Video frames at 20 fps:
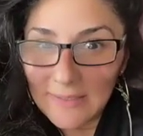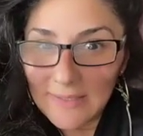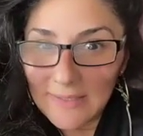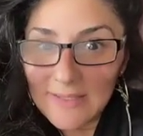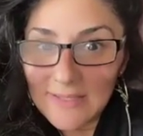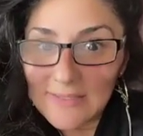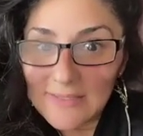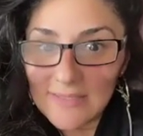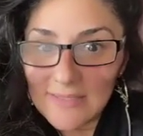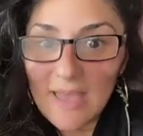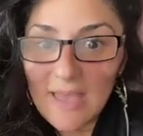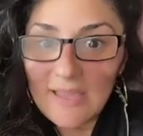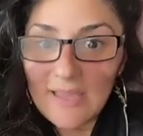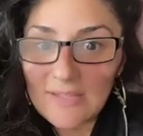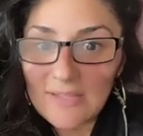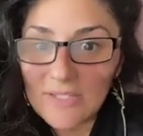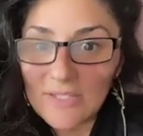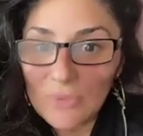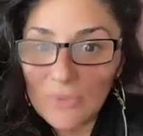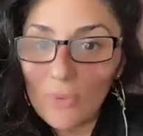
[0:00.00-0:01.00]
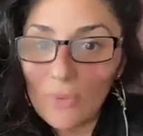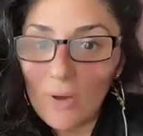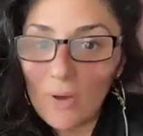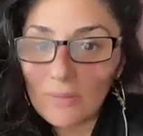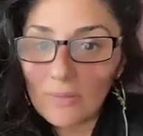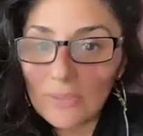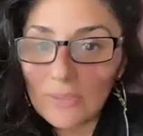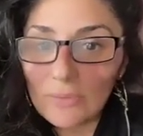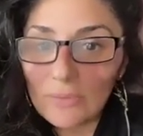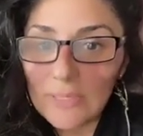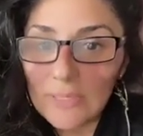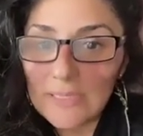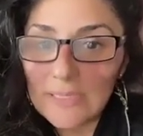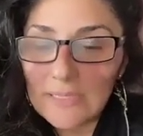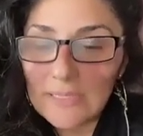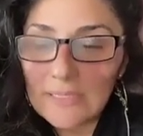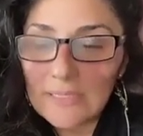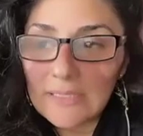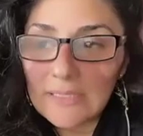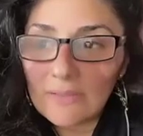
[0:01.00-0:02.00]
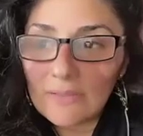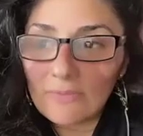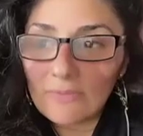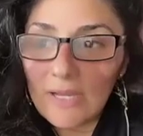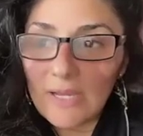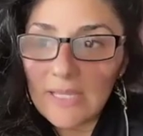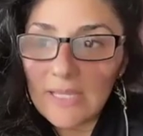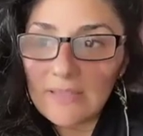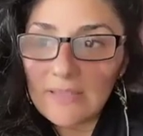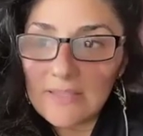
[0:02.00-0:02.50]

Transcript: side to Hollywood, right?